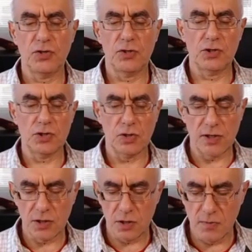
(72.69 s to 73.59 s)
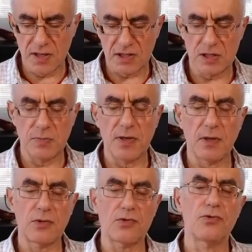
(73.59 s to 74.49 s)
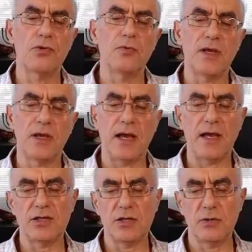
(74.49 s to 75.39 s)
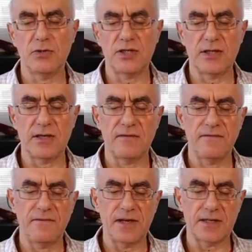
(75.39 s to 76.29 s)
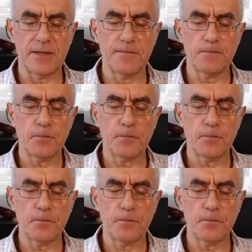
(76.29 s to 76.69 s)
you so that you may speak through me as you see fit.